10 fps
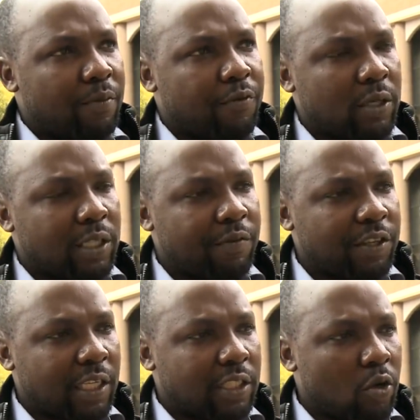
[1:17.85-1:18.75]
for
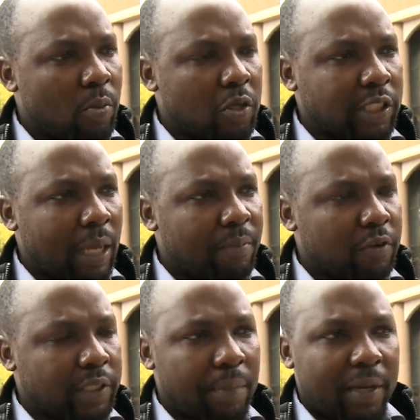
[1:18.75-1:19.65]
divisions, no more time
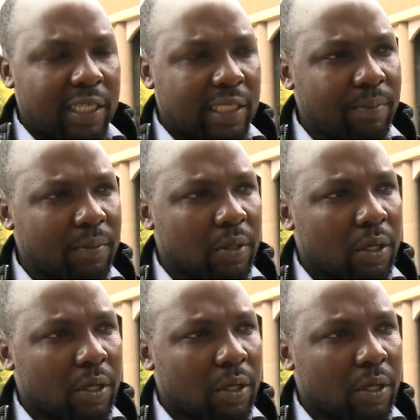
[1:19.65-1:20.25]
for tribalism,